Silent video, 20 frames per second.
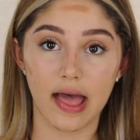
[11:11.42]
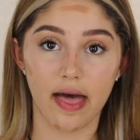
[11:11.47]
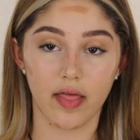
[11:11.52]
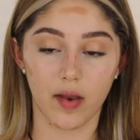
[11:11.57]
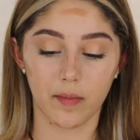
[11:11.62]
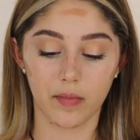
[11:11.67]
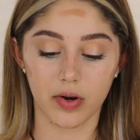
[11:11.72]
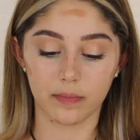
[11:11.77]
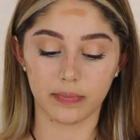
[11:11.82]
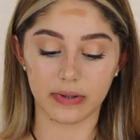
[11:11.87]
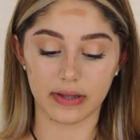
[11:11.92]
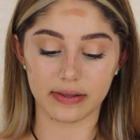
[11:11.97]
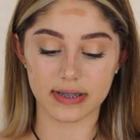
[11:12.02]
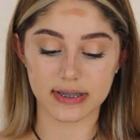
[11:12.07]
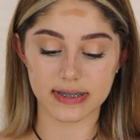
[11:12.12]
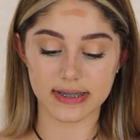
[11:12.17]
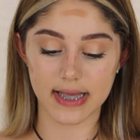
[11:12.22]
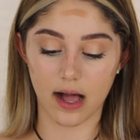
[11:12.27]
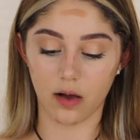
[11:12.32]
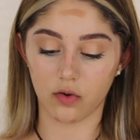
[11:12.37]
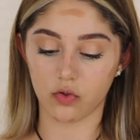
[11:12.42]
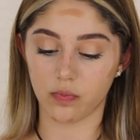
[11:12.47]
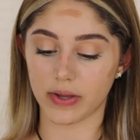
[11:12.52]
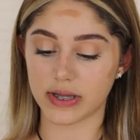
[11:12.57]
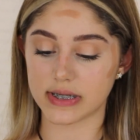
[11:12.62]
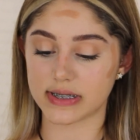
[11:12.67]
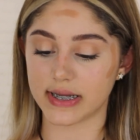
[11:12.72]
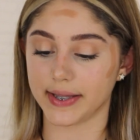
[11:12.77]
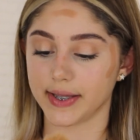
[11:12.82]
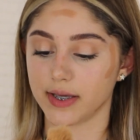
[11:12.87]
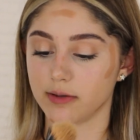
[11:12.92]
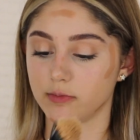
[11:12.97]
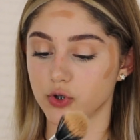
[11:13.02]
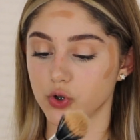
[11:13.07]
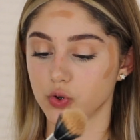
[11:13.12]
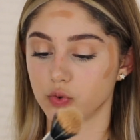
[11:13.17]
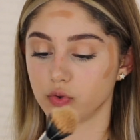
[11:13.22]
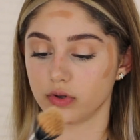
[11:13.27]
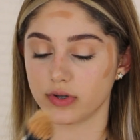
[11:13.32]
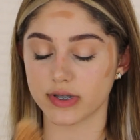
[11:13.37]
And then I'm gonna blend this out with my Delium
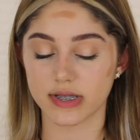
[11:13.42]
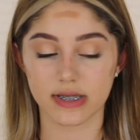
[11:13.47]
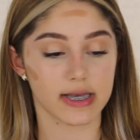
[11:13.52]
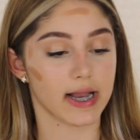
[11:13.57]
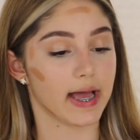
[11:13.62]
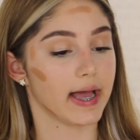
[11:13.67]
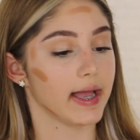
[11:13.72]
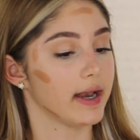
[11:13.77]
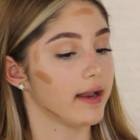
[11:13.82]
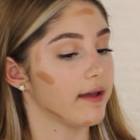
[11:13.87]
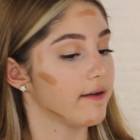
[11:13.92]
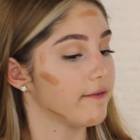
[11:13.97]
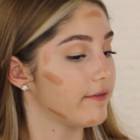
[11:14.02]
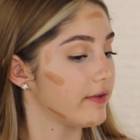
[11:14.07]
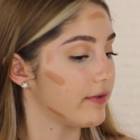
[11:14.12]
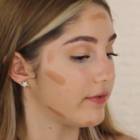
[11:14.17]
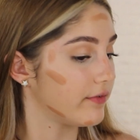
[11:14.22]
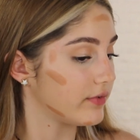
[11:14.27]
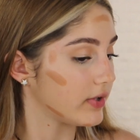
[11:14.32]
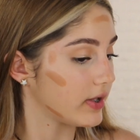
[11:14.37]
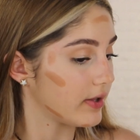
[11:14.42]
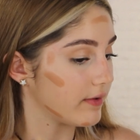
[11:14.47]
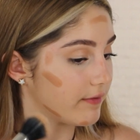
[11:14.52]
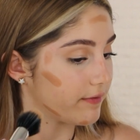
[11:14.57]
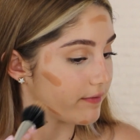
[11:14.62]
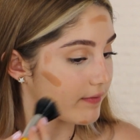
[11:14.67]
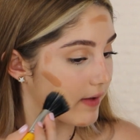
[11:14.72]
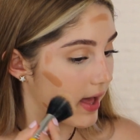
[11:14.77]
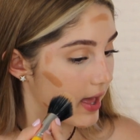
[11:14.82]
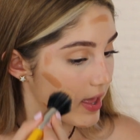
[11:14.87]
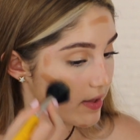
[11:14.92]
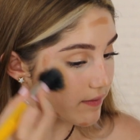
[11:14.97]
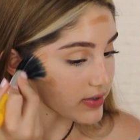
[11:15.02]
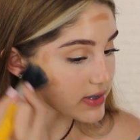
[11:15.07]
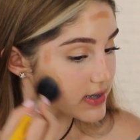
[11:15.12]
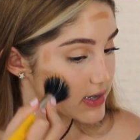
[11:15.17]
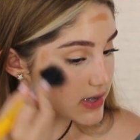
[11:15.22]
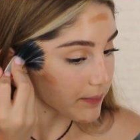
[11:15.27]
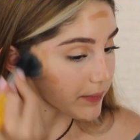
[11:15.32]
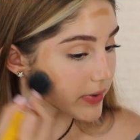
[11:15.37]
Tools 955
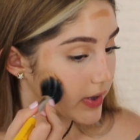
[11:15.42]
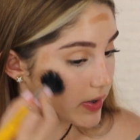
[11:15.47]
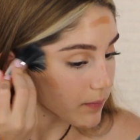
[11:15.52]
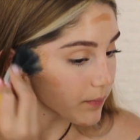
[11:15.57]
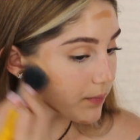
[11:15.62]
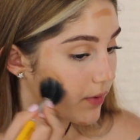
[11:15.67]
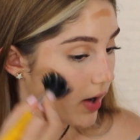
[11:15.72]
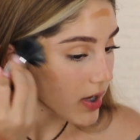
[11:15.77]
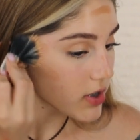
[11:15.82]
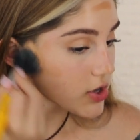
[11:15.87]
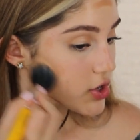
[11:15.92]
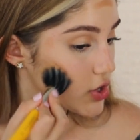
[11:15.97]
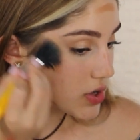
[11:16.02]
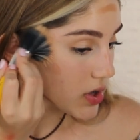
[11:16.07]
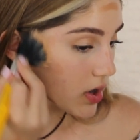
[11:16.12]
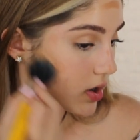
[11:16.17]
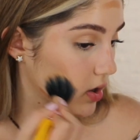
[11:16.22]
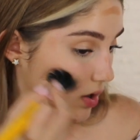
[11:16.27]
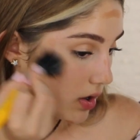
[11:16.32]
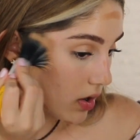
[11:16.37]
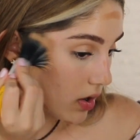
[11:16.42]
stippling brush.